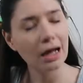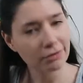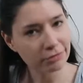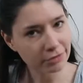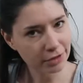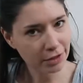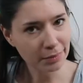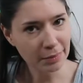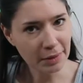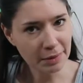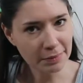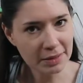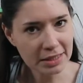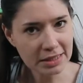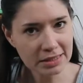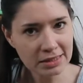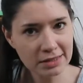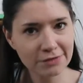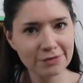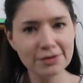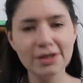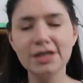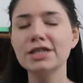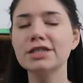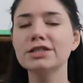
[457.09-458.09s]
I've got my piece
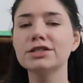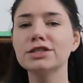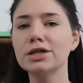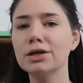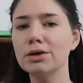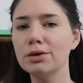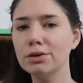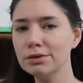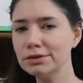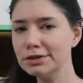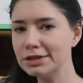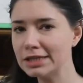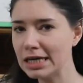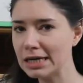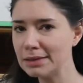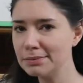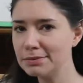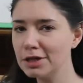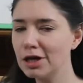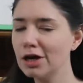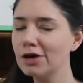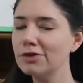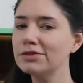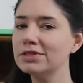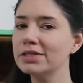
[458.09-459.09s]
of furniture all taped
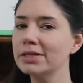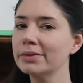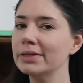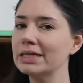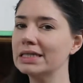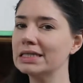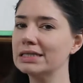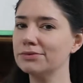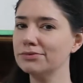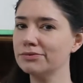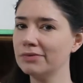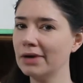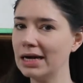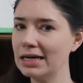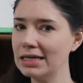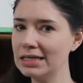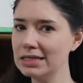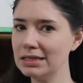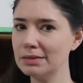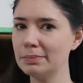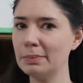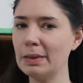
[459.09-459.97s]
off, so it is ready to